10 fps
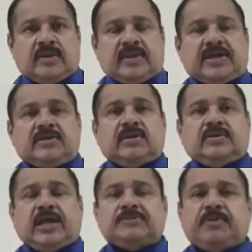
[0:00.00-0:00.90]
that
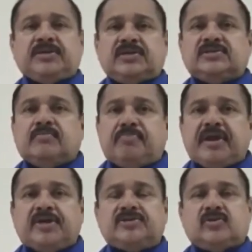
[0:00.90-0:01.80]
takes place in some
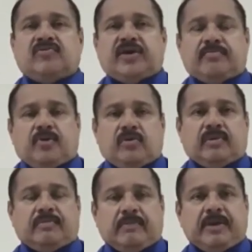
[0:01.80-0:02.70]
periods of
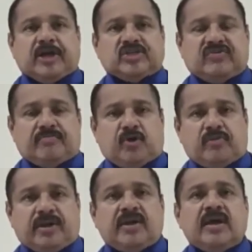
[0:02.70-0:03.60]

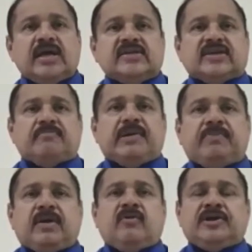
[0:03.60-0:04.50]
employment. Some
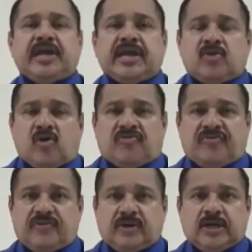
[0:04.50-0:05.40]
people will take an
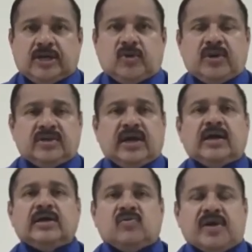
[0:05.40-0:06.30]
off during
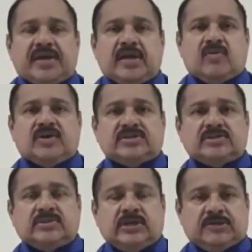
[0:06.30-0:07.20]
the working
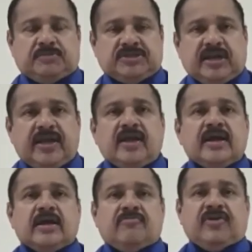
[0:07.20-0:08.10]
hours, especially
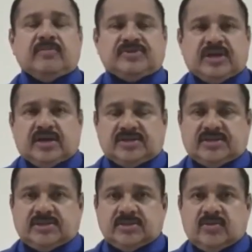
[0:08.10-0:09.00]
film
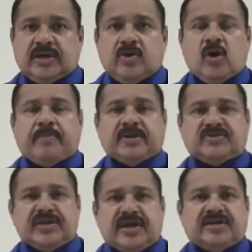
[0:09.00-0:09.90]
stars, opera
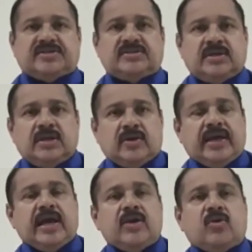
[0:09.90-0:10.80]
singers,
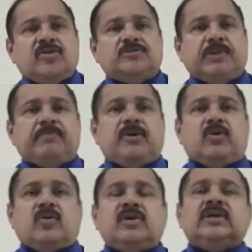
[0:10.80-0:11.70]
and all these
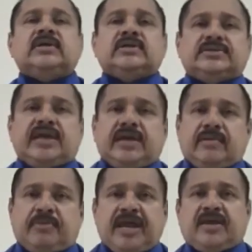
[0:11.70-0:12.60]
people take
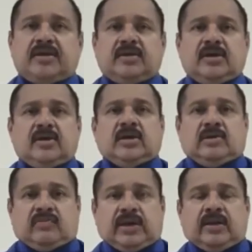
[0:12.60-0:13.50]
a break
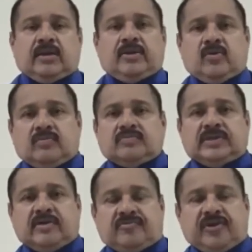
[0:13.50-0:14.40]
while
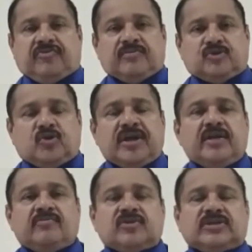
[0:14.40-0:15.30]
they are free from
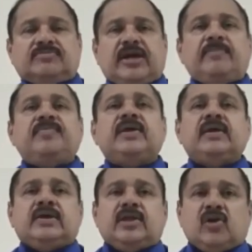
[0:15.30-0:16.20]
shooting for some time.
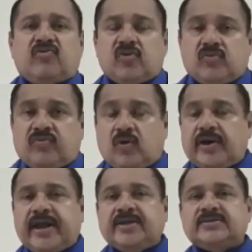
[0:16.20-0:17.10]
They go for
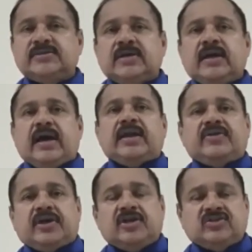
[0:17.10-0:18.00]
holidays and
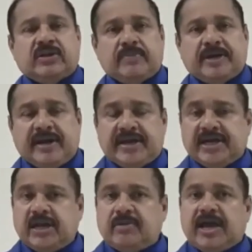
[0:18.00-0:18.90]
other kinds of
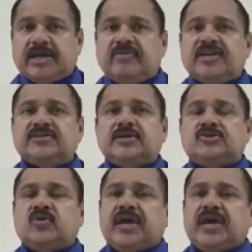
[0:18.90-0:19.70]
entertainment activities, and so